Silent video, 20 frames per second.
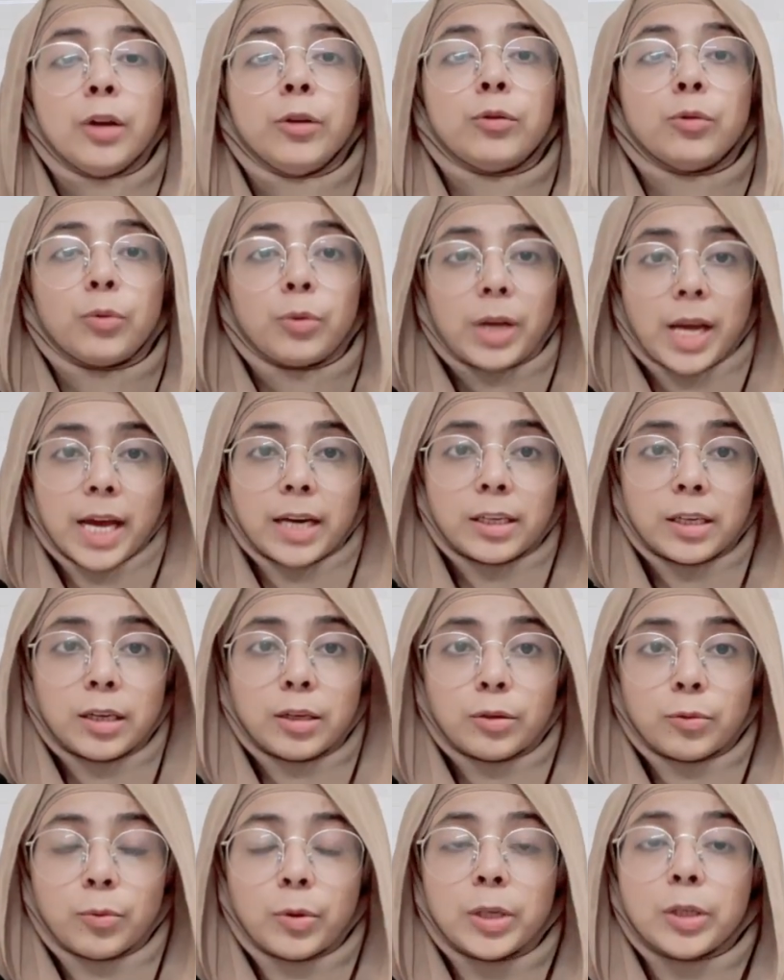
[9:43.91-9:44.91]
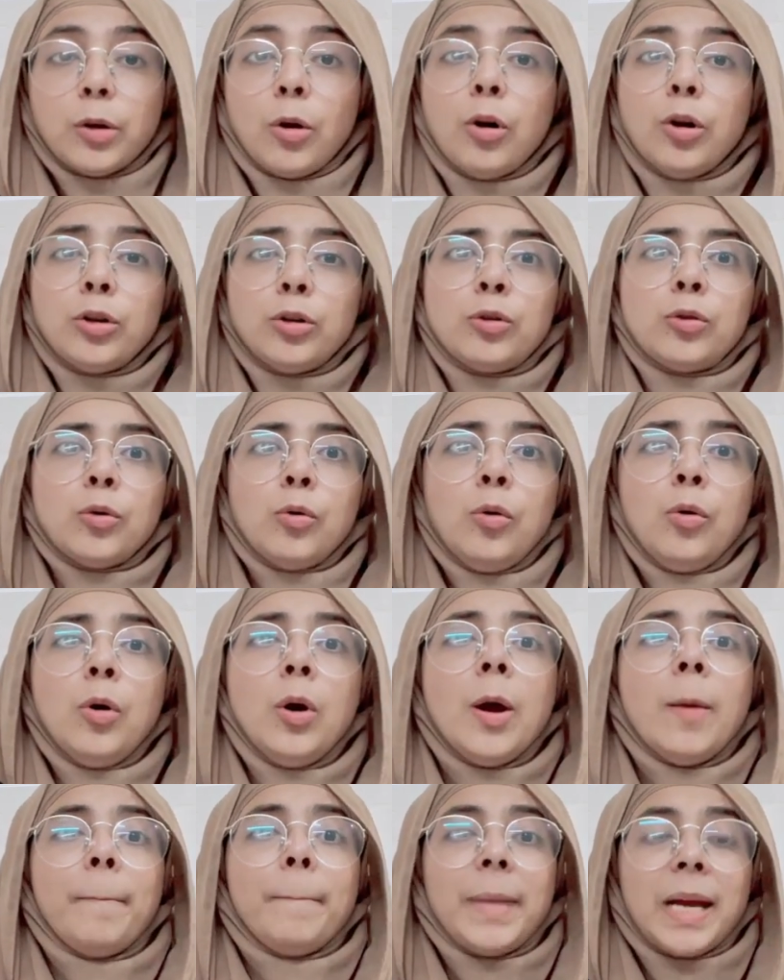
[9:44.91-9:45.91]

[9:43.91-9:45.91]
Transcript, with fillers: to get into it or to